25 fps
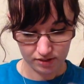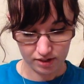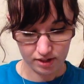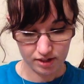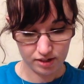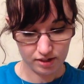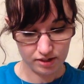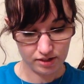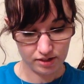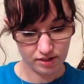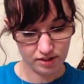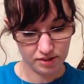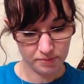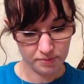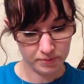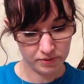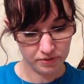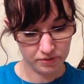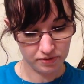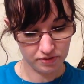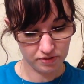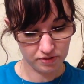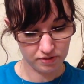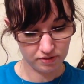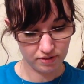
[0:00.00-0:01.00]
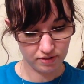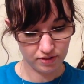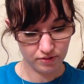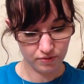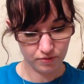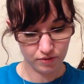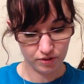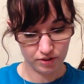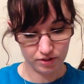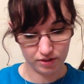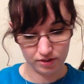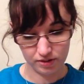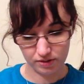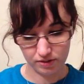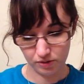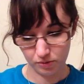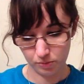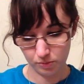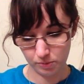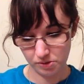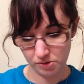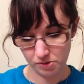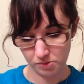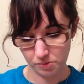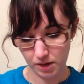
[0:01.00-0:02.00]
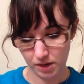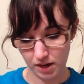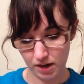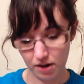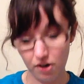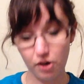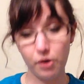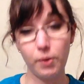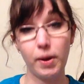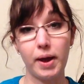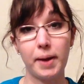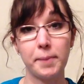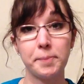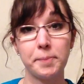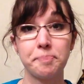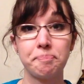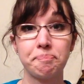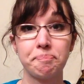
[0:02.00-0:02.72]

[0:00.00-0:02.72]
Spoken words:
yeah, it does smell a little different and a little bit sweet. Okay,